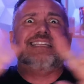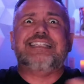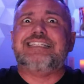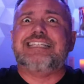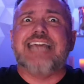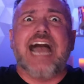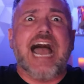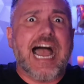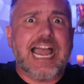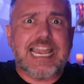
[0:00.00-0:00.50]

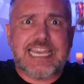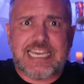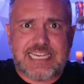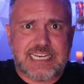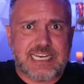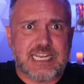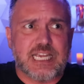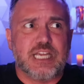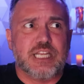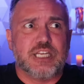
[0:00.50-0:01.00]

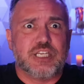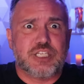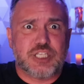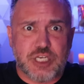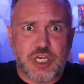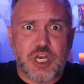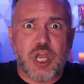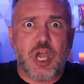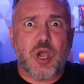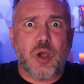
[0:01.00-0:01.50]
Dying
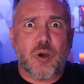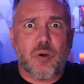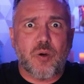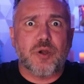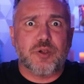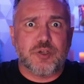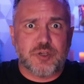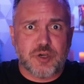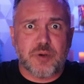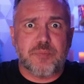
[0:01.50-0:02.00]
to know
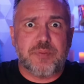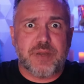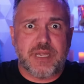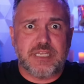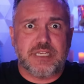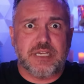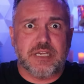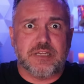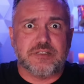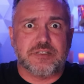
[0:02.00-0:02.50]
your
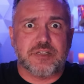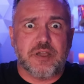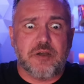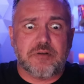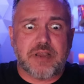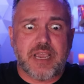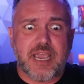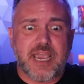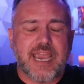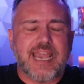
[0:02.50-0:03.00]
opinions,
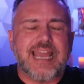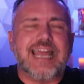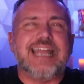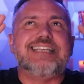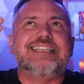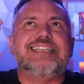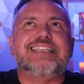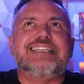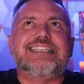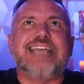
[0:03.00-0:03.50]
okay?
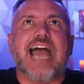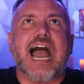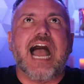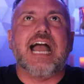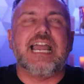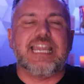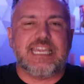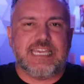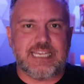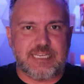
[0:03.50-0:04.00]

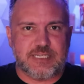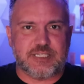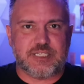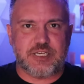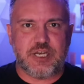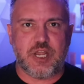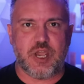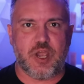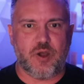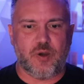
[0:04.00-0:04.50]
Dying to
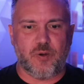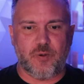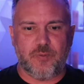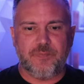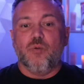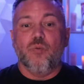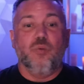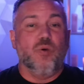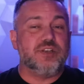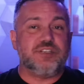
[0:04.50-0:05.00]
know.
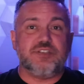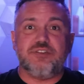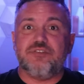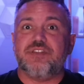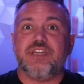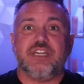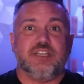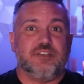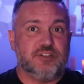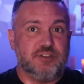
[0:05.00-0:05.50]
What do you
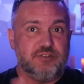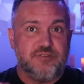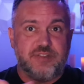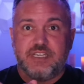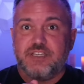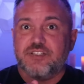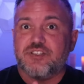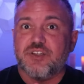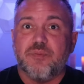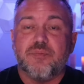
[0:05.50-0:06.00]
think? Do you
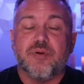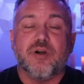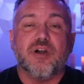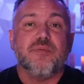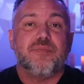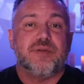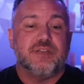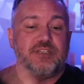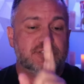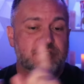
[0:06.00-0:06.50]
think it's on
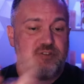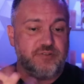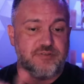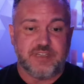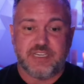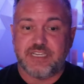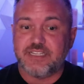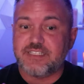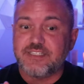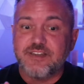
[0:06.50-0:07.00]
purpose? Do you
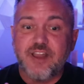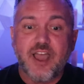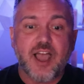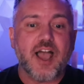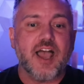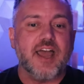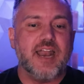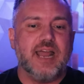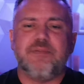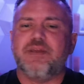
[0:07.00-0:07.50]
think it's not?